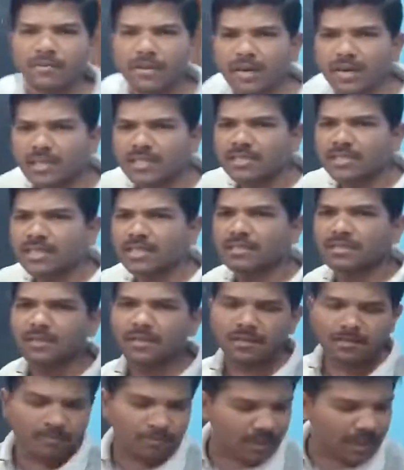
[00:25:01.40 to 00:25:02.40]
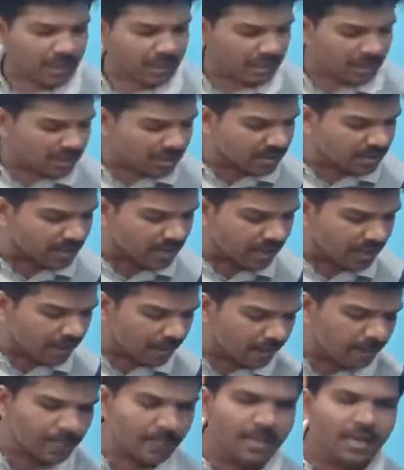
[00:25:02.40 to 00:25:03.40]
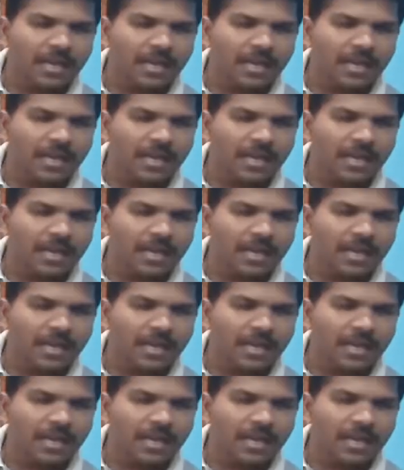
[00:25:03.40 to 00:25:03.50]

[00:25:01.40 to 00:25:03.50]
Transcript: were discussed. But see,